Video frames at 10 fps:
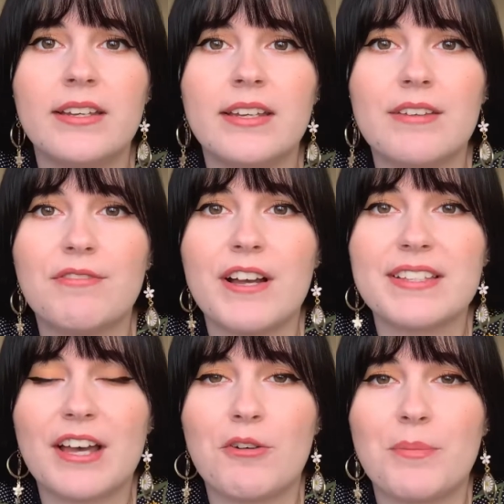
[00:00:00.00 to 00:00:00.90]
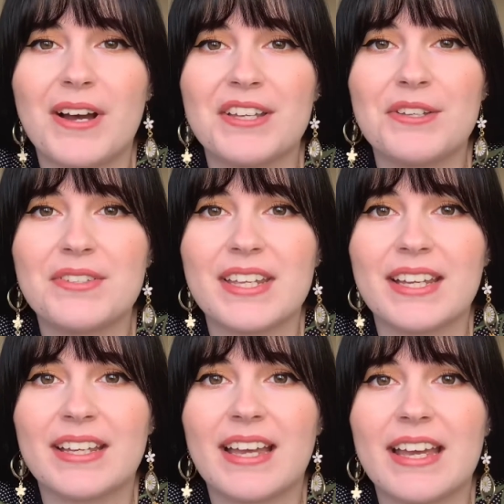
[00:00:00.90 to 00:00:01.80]
He finds out by
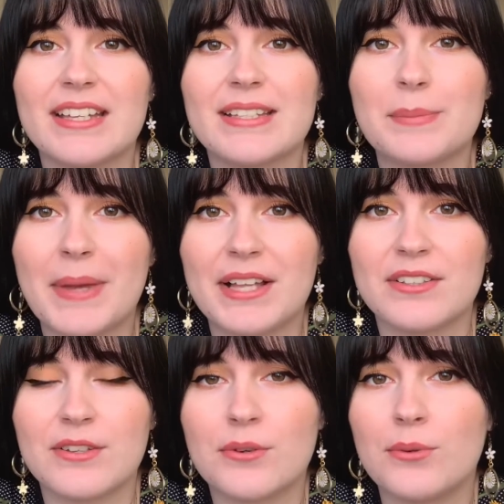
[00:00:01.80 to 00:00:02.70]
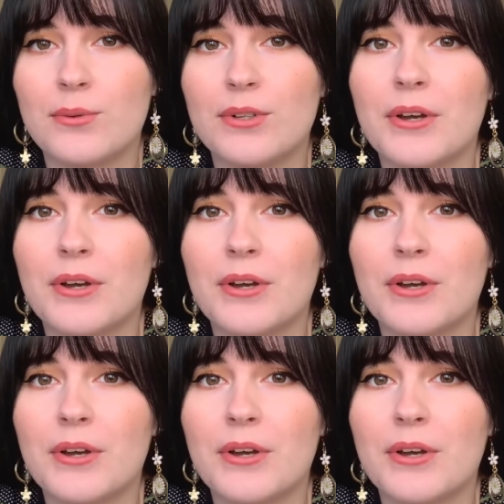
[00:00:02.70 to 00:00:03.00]
using a spell to call